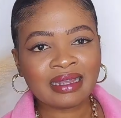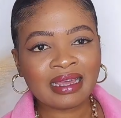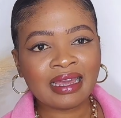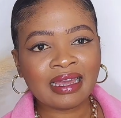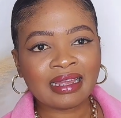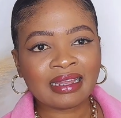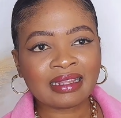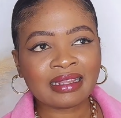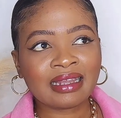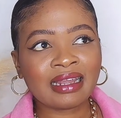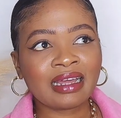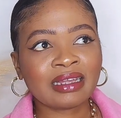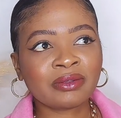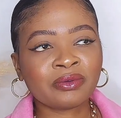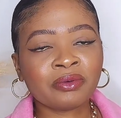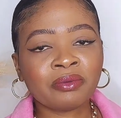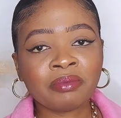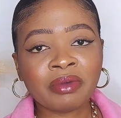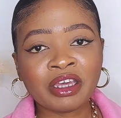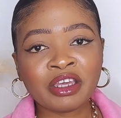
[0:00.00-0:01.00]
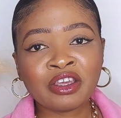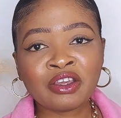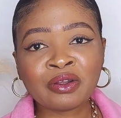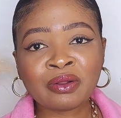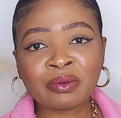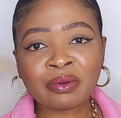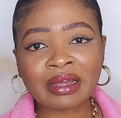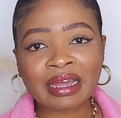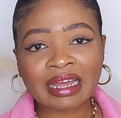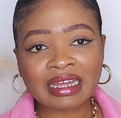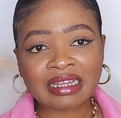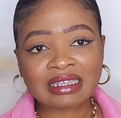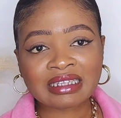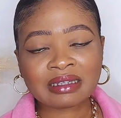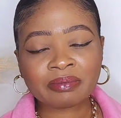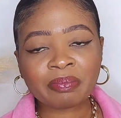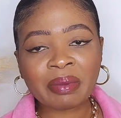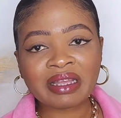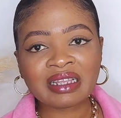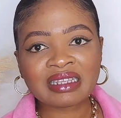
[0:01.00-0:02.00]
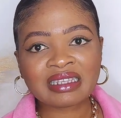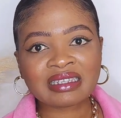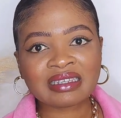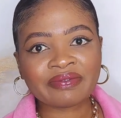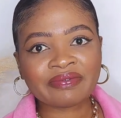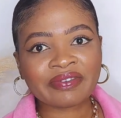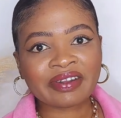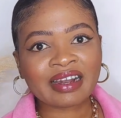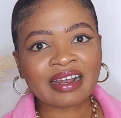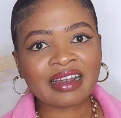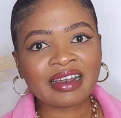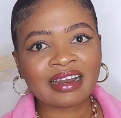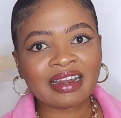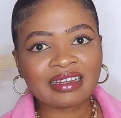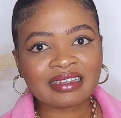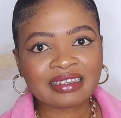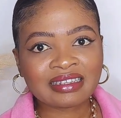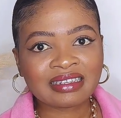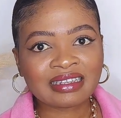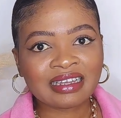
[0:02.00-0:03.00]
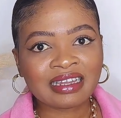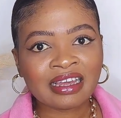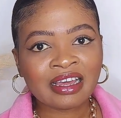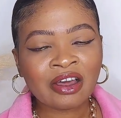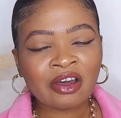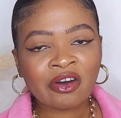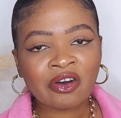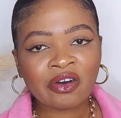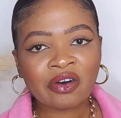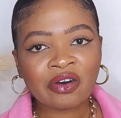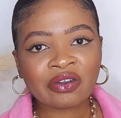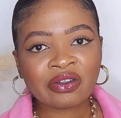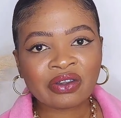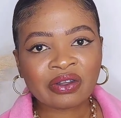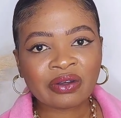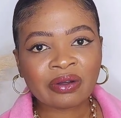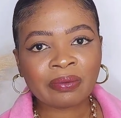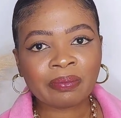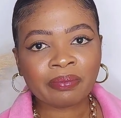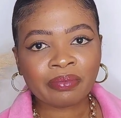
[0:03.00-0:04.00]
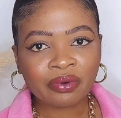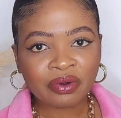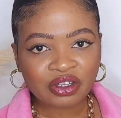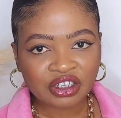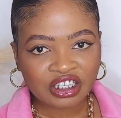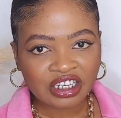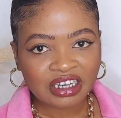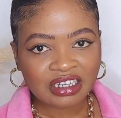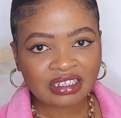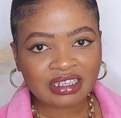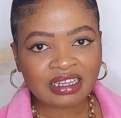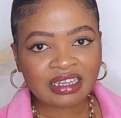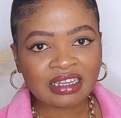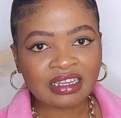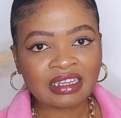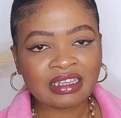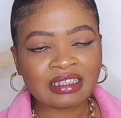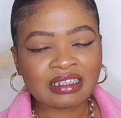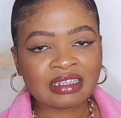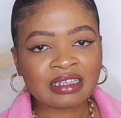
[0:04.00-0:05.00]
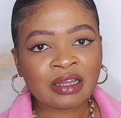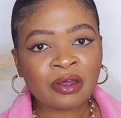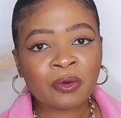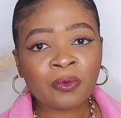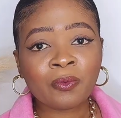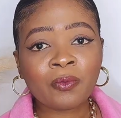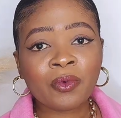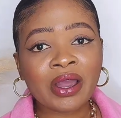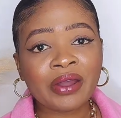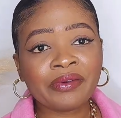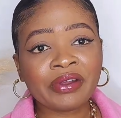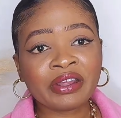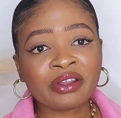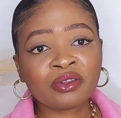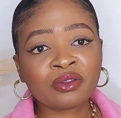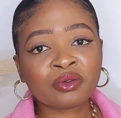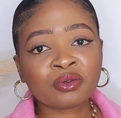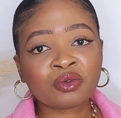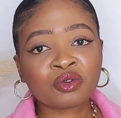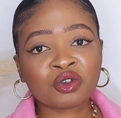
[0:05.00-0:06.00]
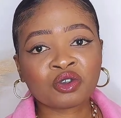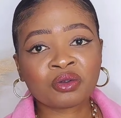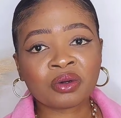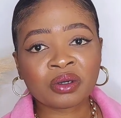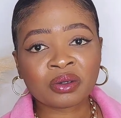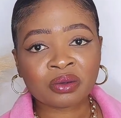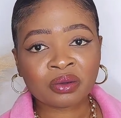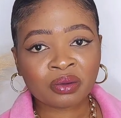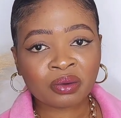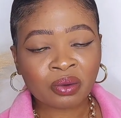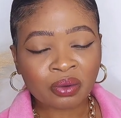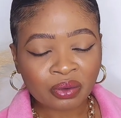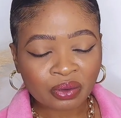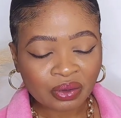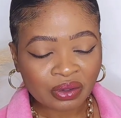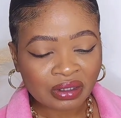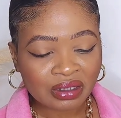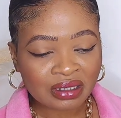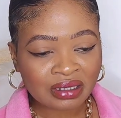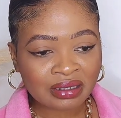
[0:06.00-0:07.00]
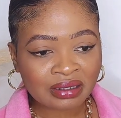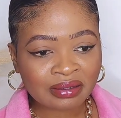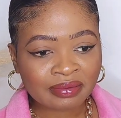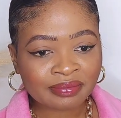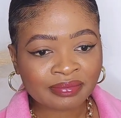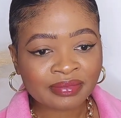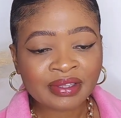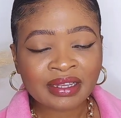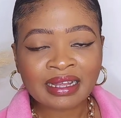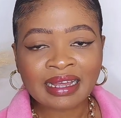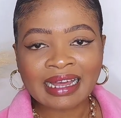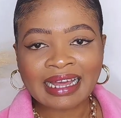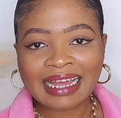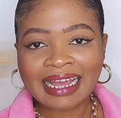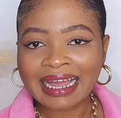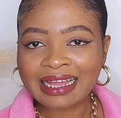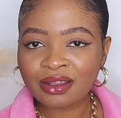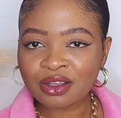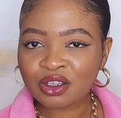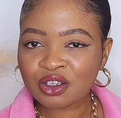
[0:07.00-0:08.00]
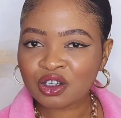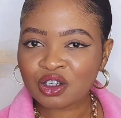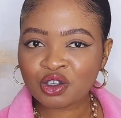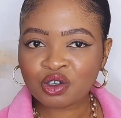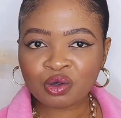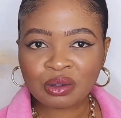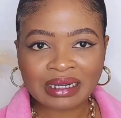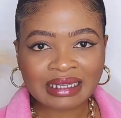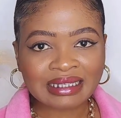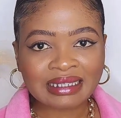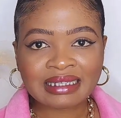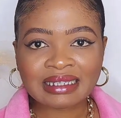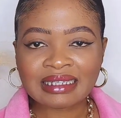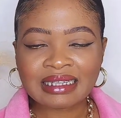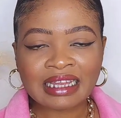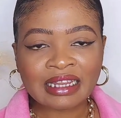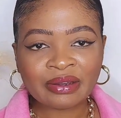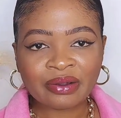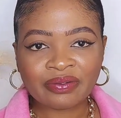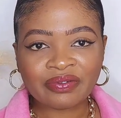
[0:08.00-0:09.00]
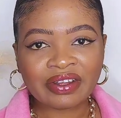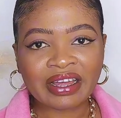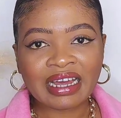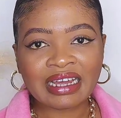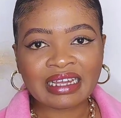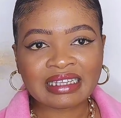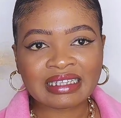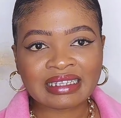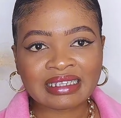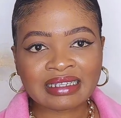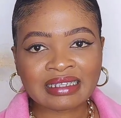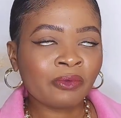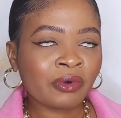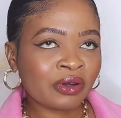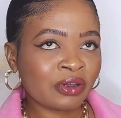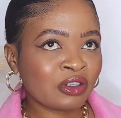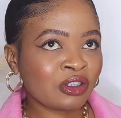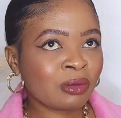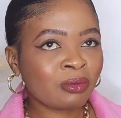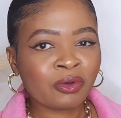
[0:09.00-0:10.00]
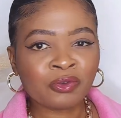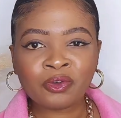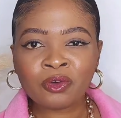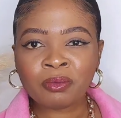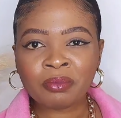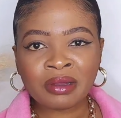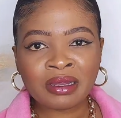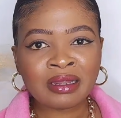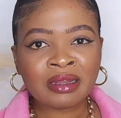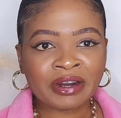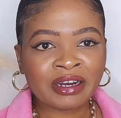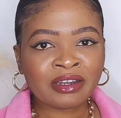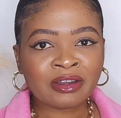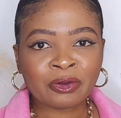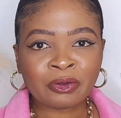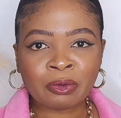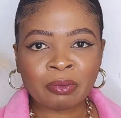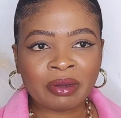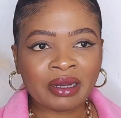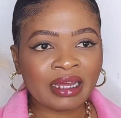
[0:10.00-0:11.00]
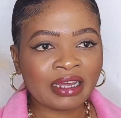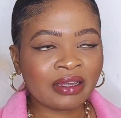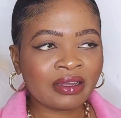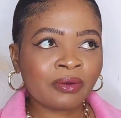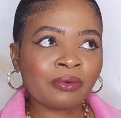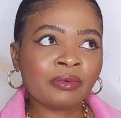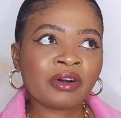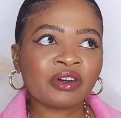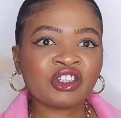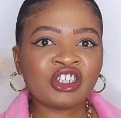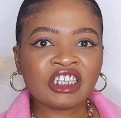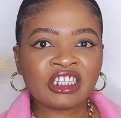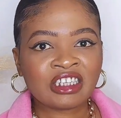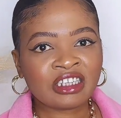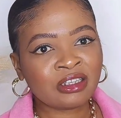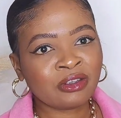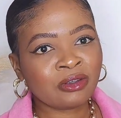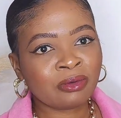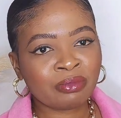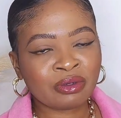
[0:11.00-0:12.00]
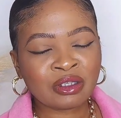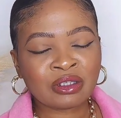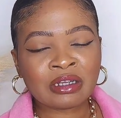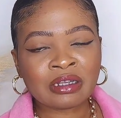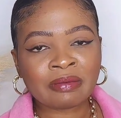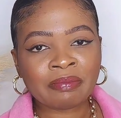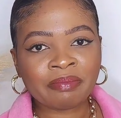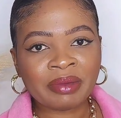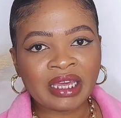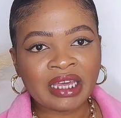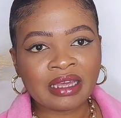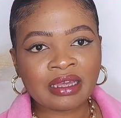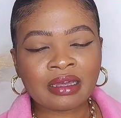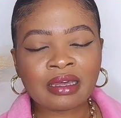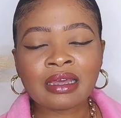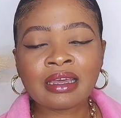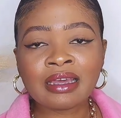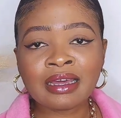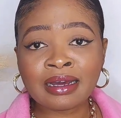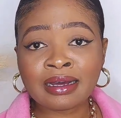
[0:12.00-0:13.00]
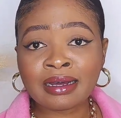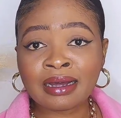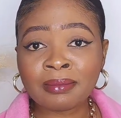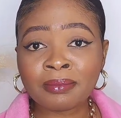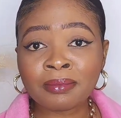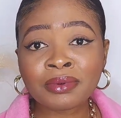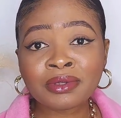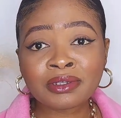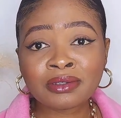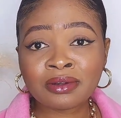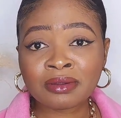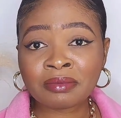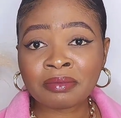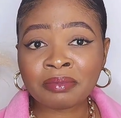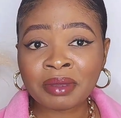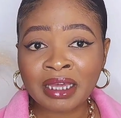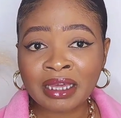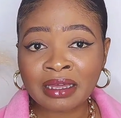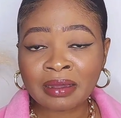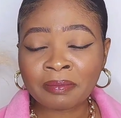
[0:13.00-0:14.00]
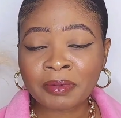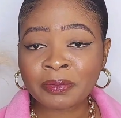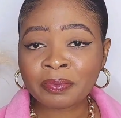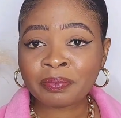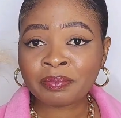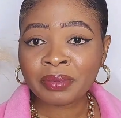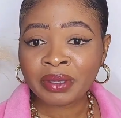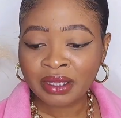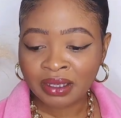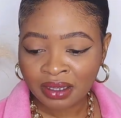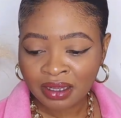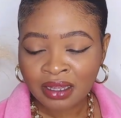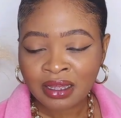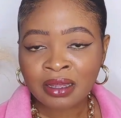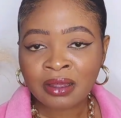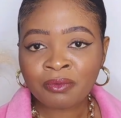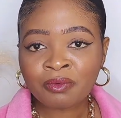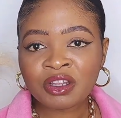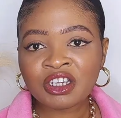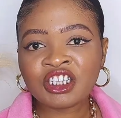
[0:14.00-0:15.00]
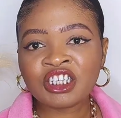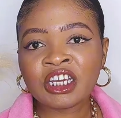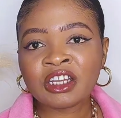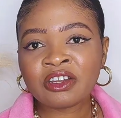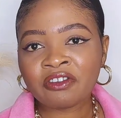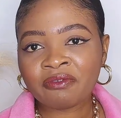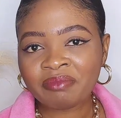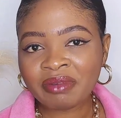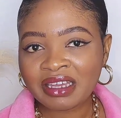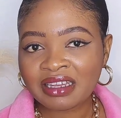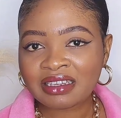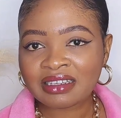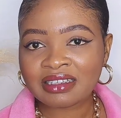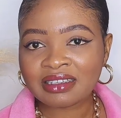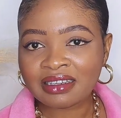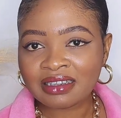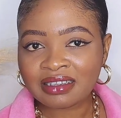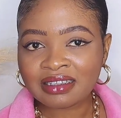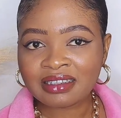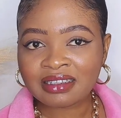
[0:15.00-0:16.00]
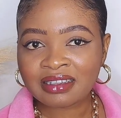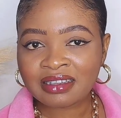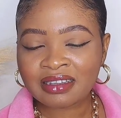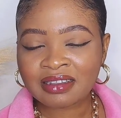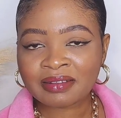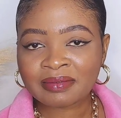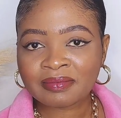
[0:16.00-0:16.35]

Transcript: thing that will make you look expensive, classy on a budget is wearing neutral tones. I cannot stress this enough, guys. Well, some of you will be right now, you'll be like, well, Jessie, you're putting on pink. Yeah, I'm putting on pink. But pink, which shade of pink is this?